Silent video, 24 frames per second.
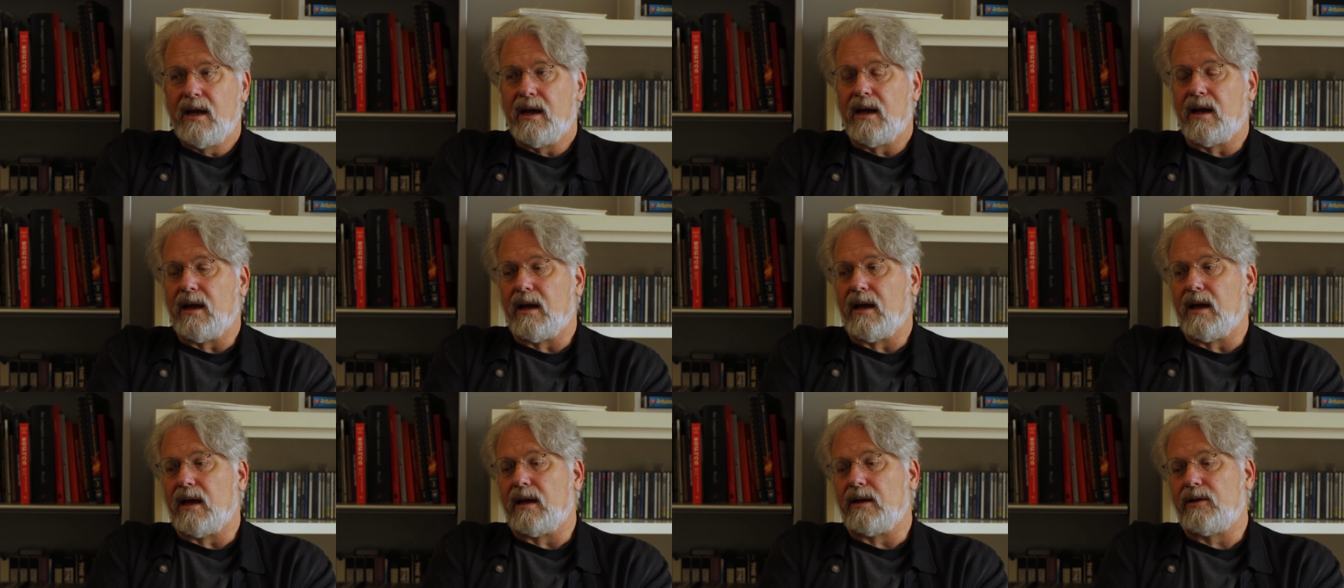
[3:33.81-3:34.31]

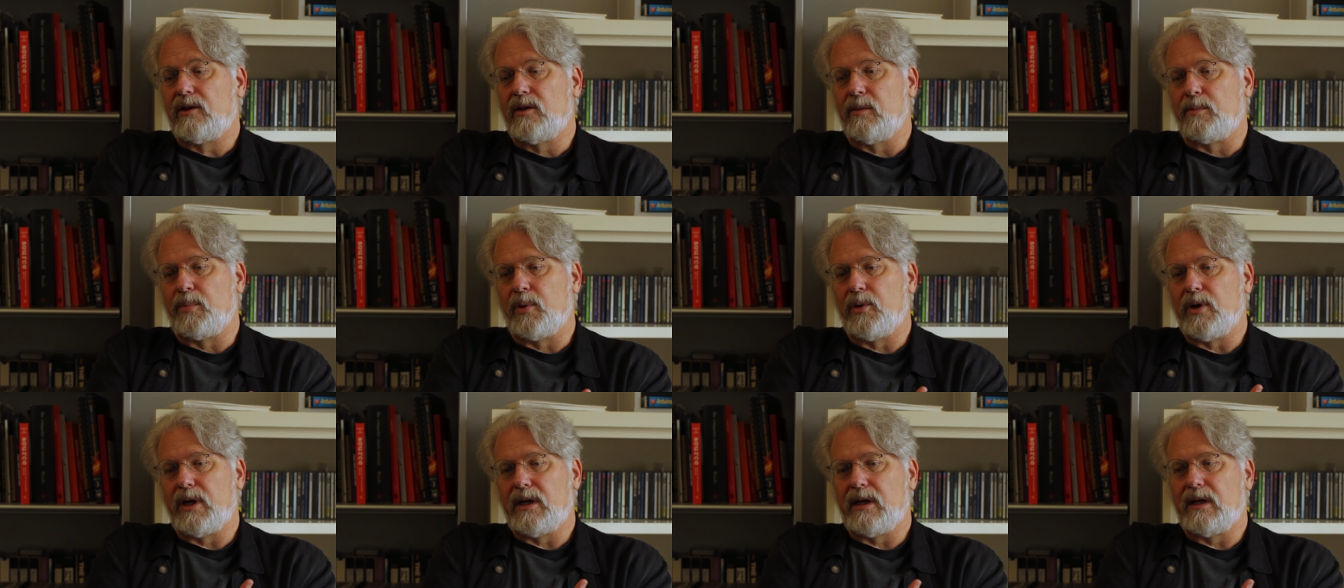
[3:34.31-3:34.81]
uh, to
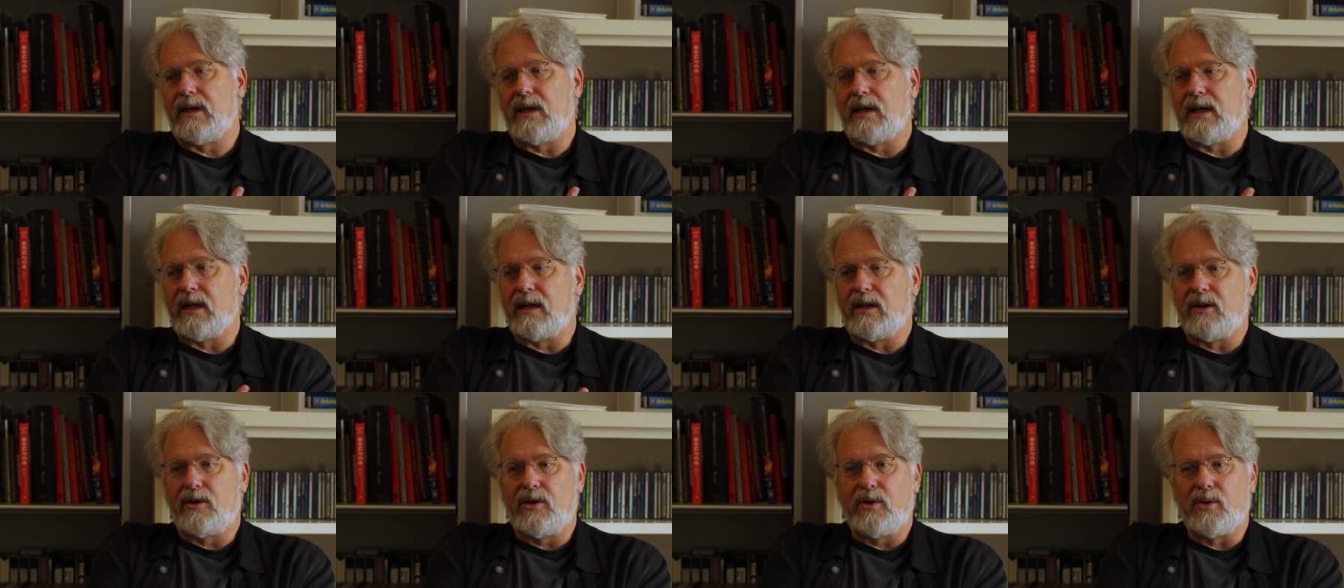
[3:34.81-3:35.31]
put it
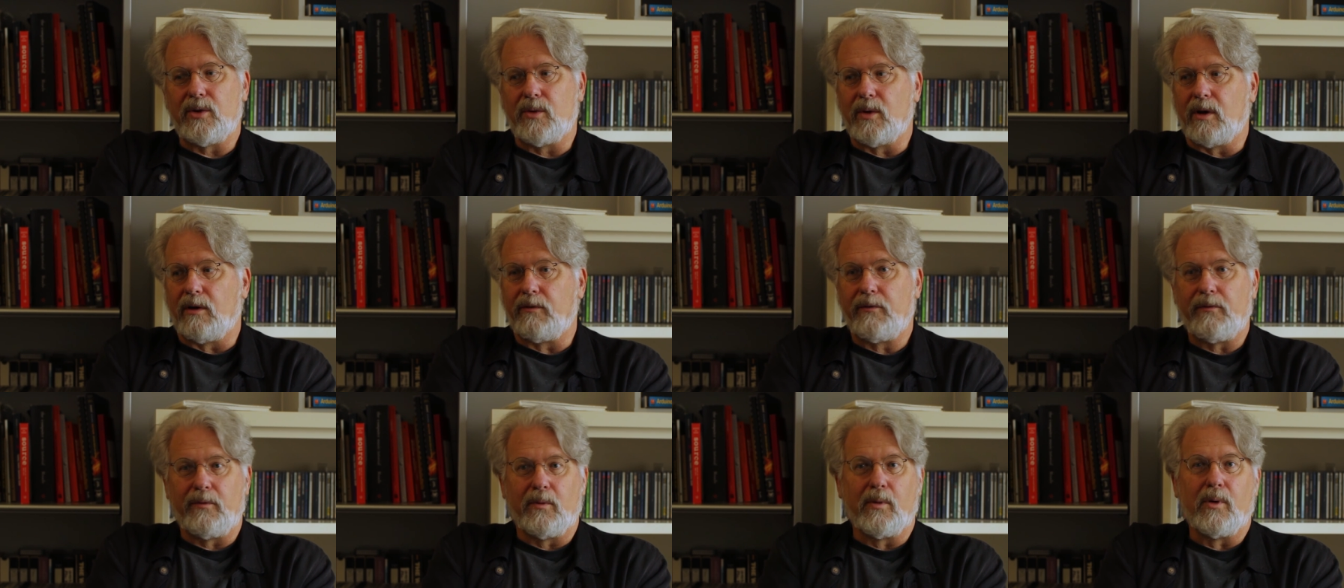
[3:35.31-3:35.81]
into
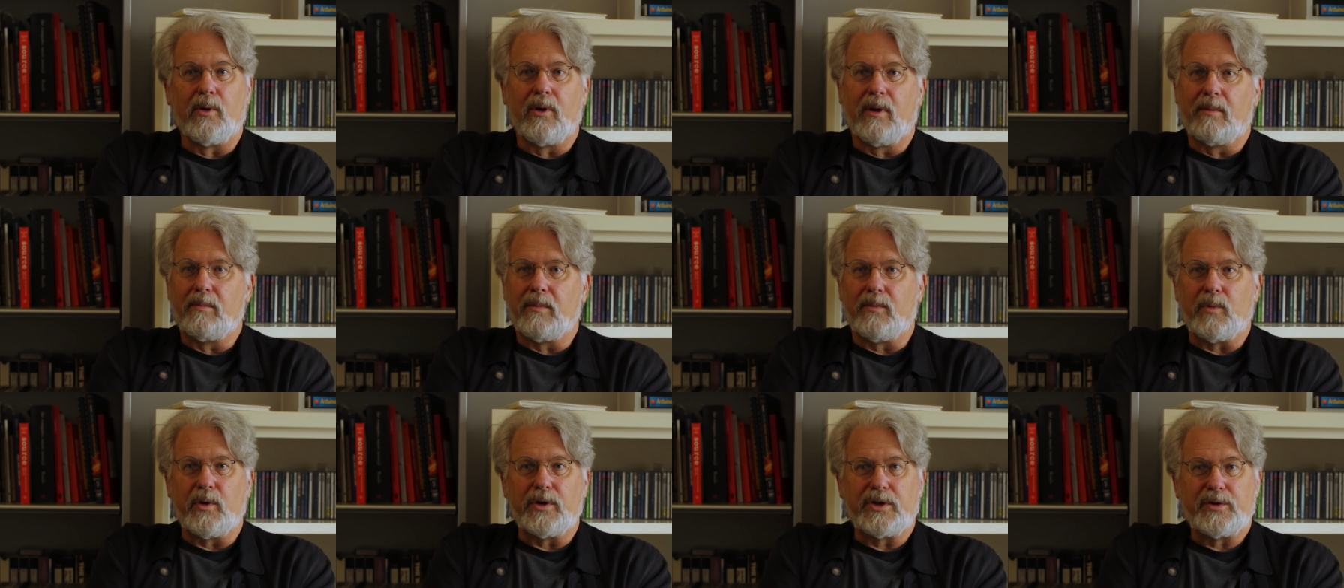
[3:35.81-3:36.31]
a
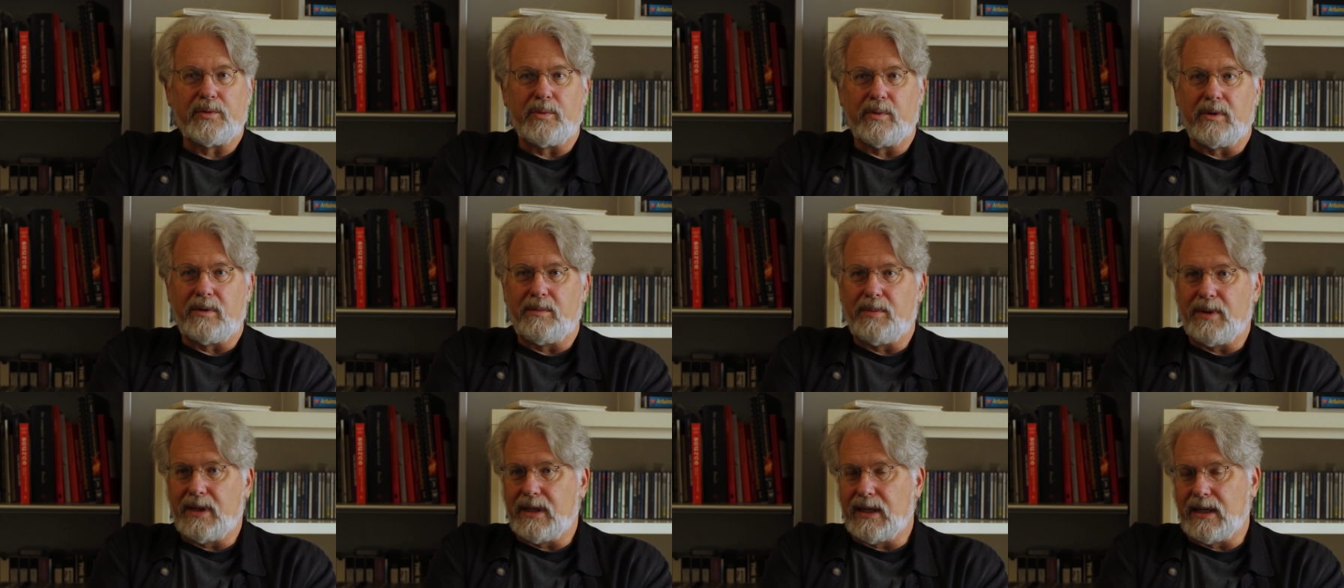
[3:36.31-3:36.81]
form which
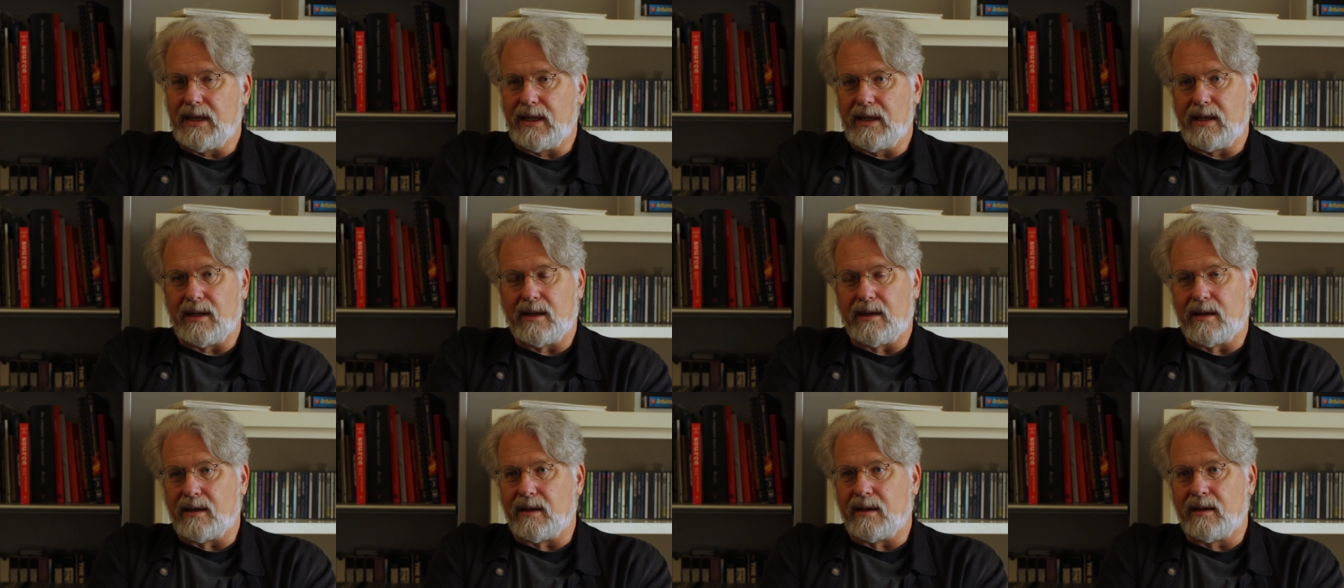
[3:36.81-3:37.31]
would be
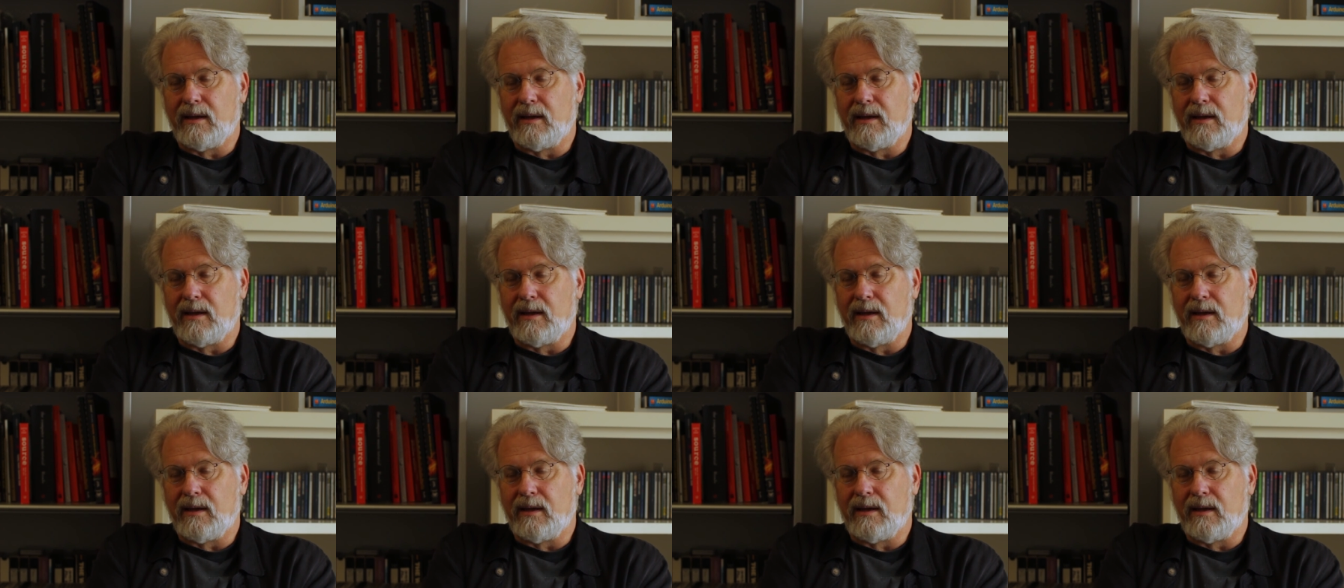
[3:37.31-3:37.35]
uh,